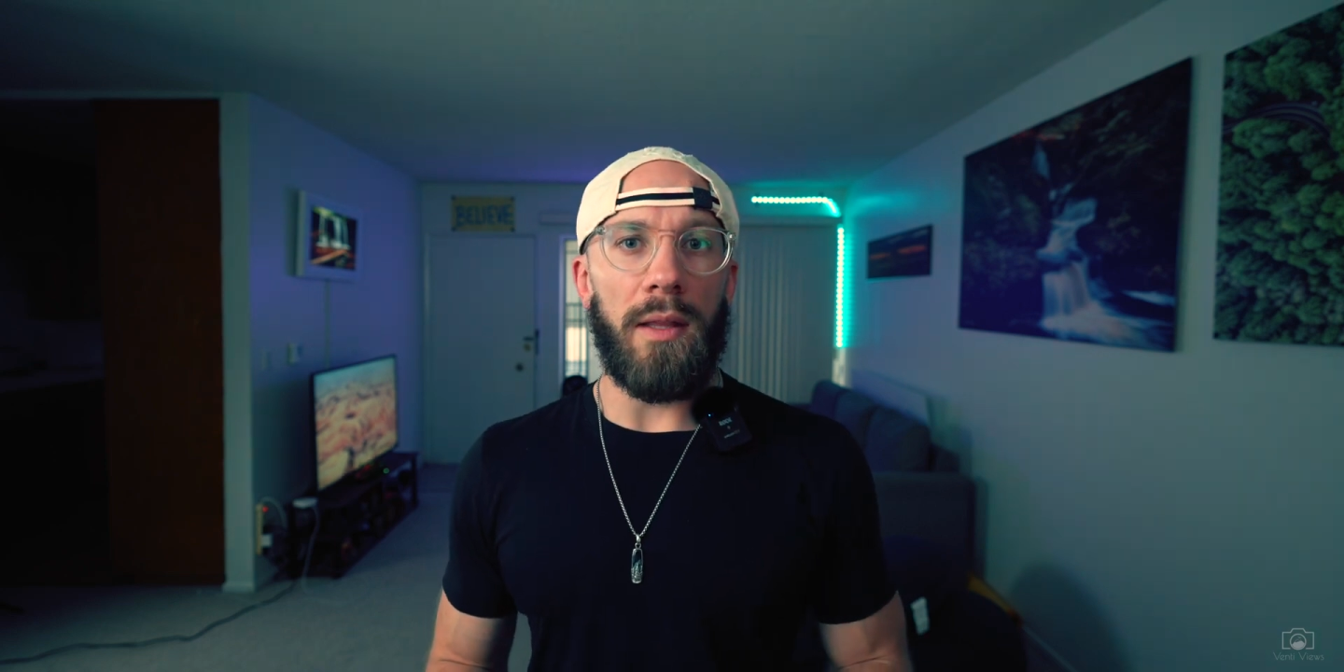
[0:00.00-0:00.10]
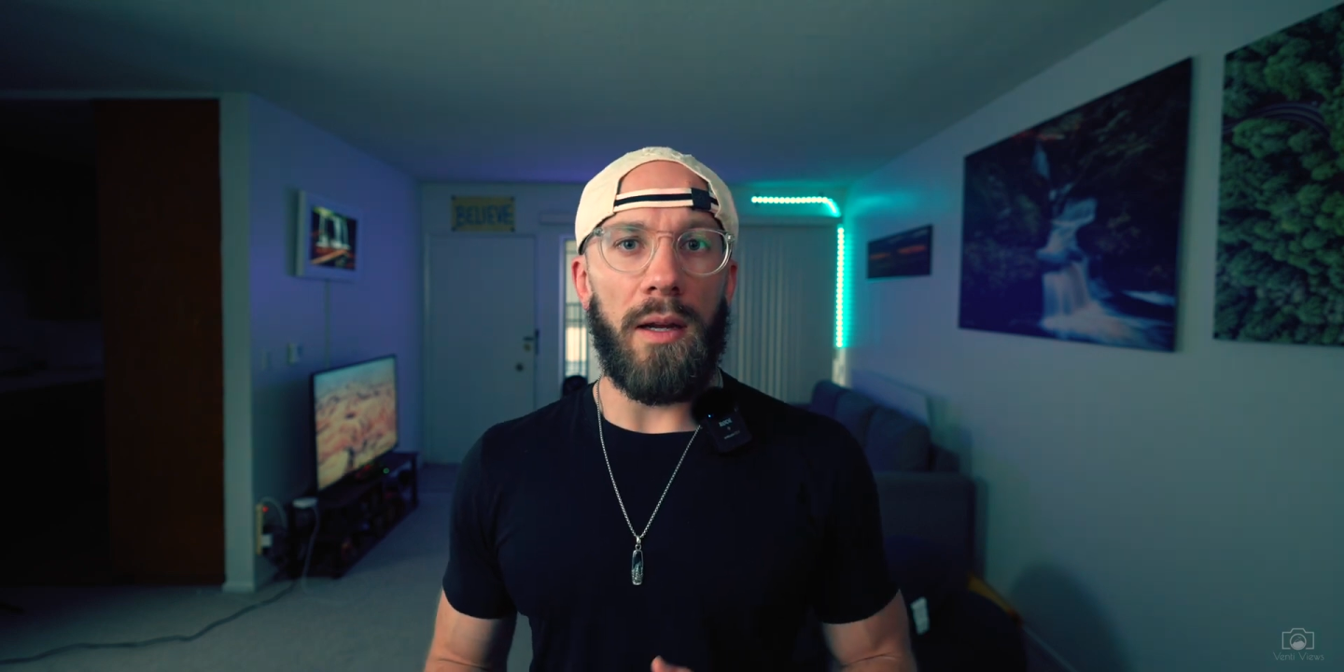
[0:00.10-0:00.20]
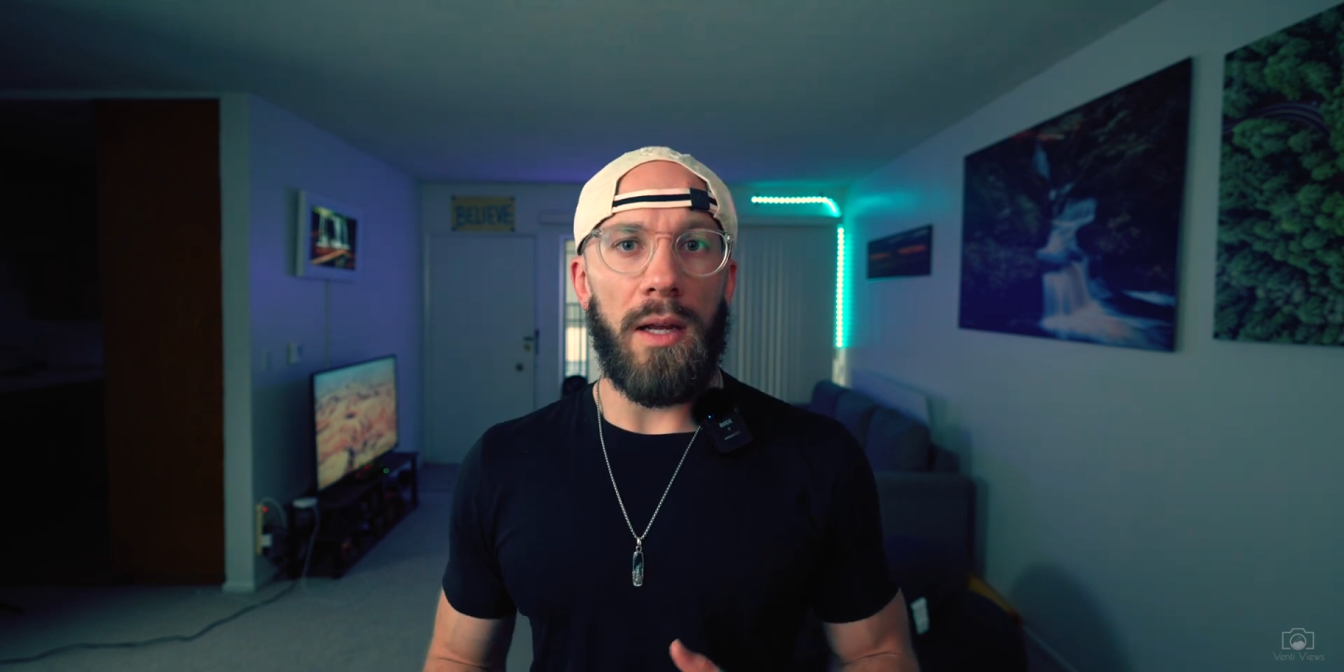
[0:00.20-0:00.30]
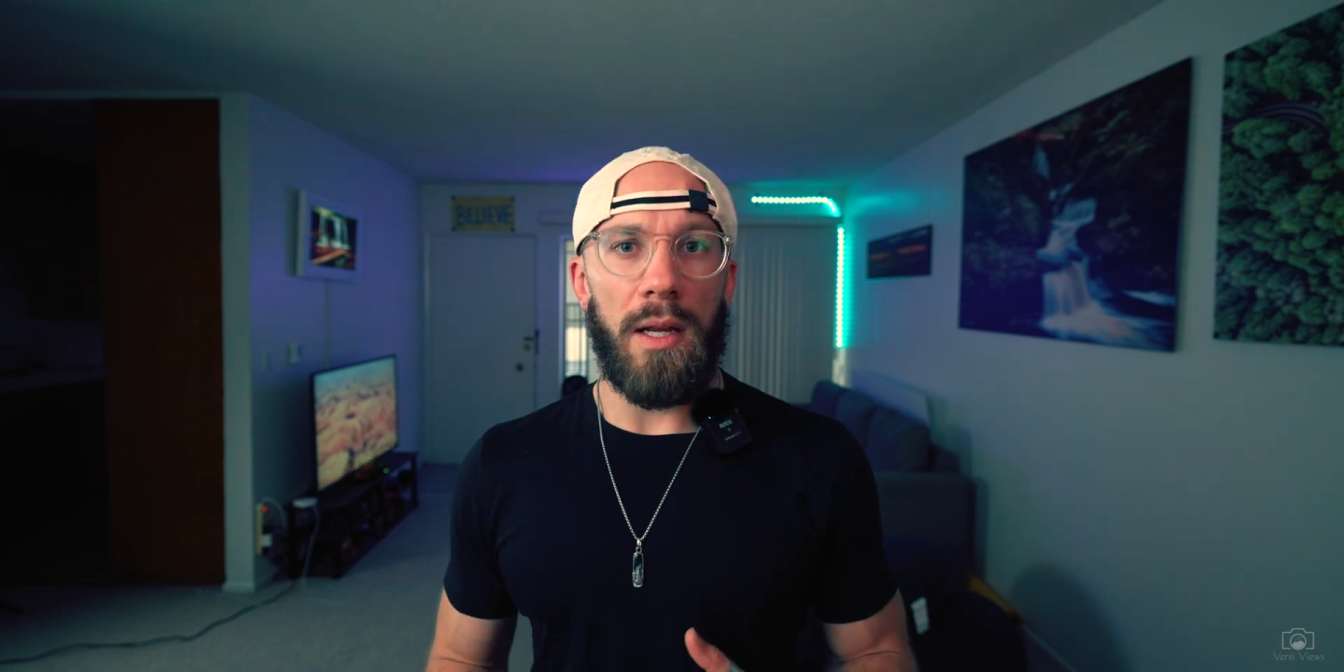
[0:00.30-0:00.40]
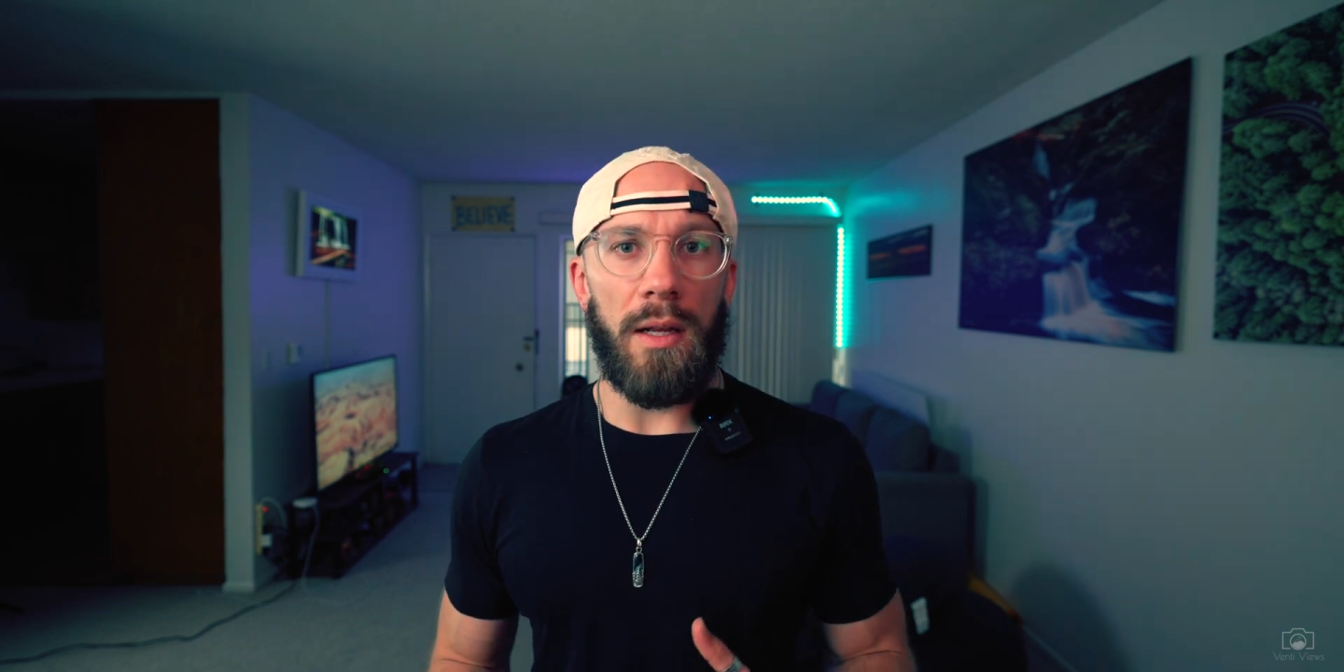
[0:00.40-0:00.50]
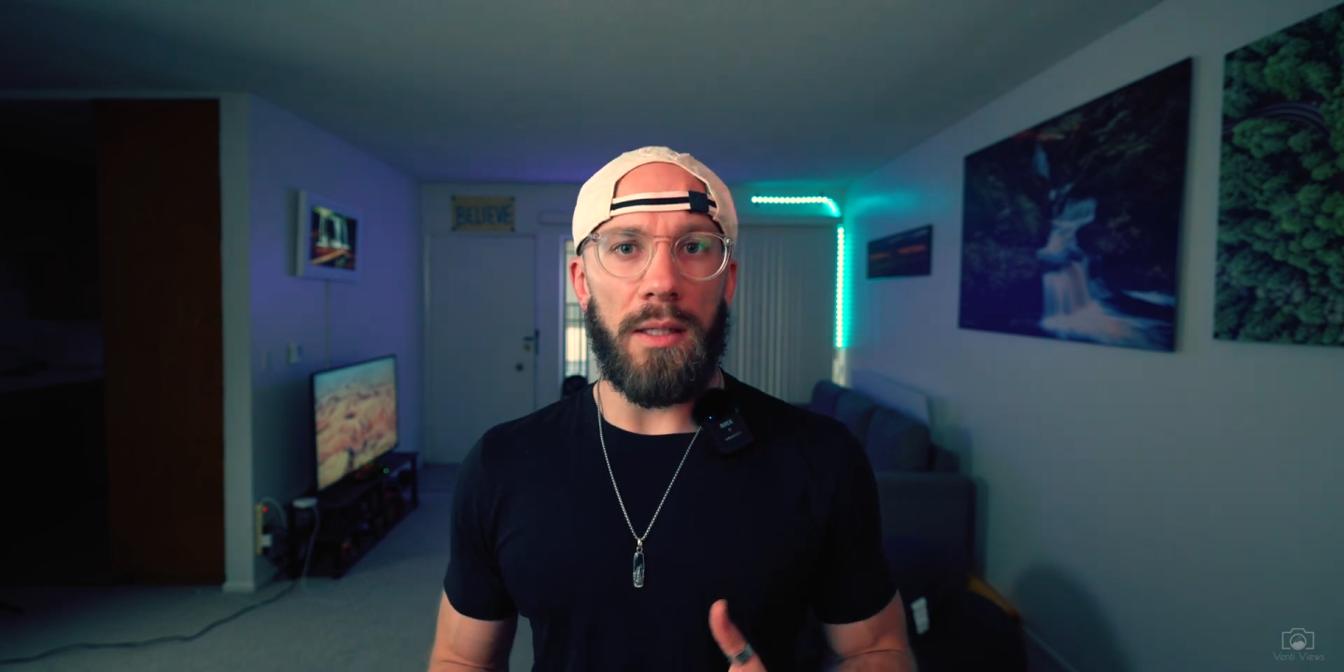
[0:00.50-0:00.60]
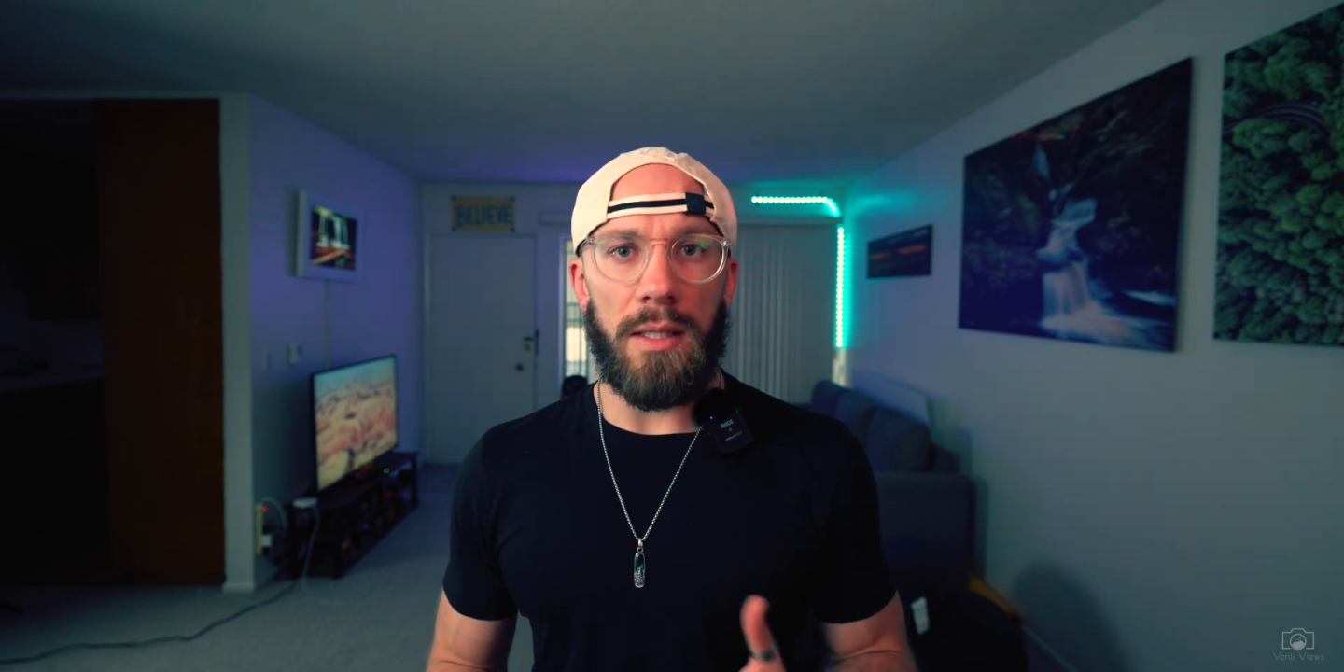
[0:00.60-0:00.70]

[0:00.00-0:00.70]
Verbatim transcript: they